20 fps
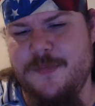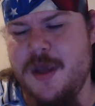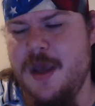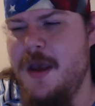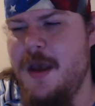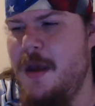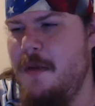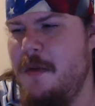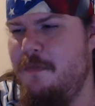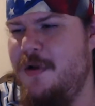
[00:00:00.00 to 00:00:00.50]

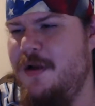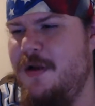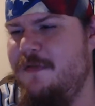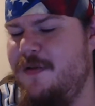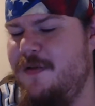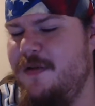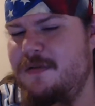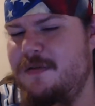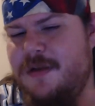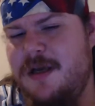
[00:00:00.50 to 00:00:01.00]
But if
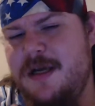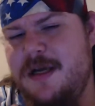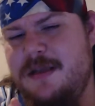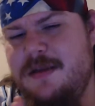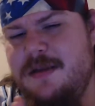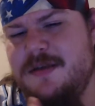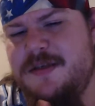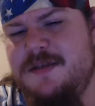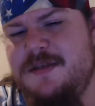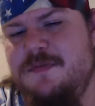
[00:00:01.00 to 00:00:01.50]
you like the
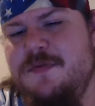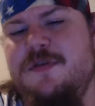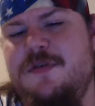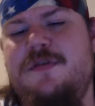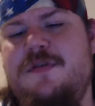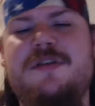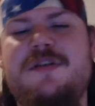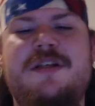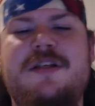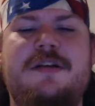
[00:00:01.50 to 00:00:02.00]
smooth,
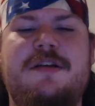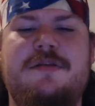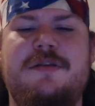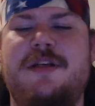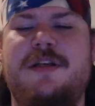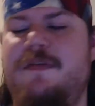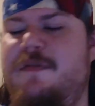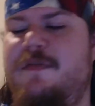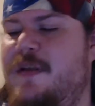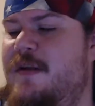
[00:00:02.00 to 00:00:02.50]
citrusy
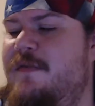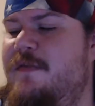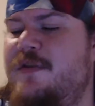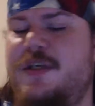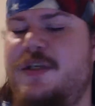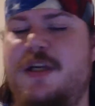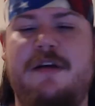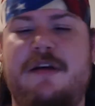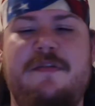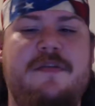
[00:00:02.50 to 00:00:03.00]
flavors,
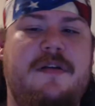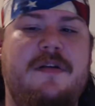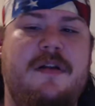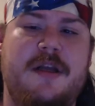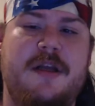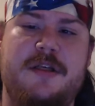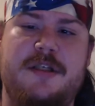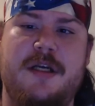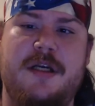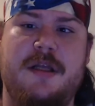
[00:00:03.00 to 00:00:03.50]
definitely
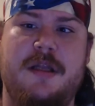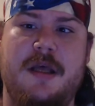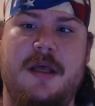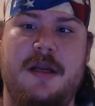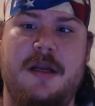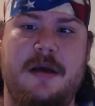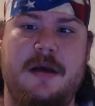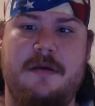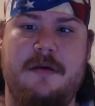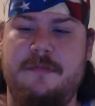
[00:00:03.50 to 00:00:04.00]
check that
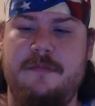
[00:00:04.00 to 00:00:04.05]
out.